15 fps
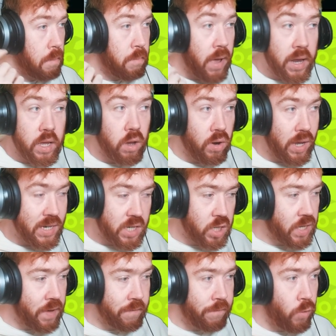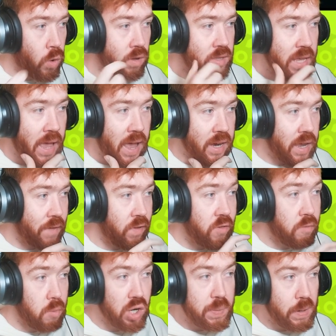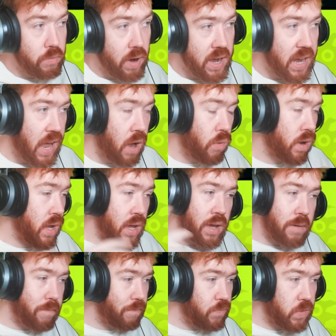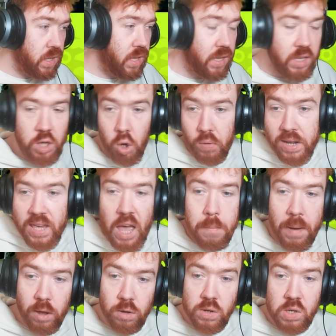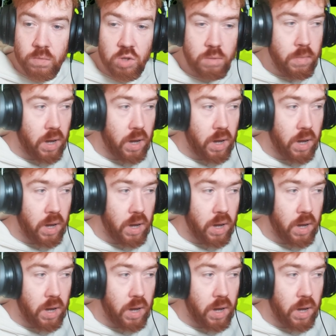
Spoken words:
Meliodas, to give him full attack. I think for most people right now, you don't really care about using him too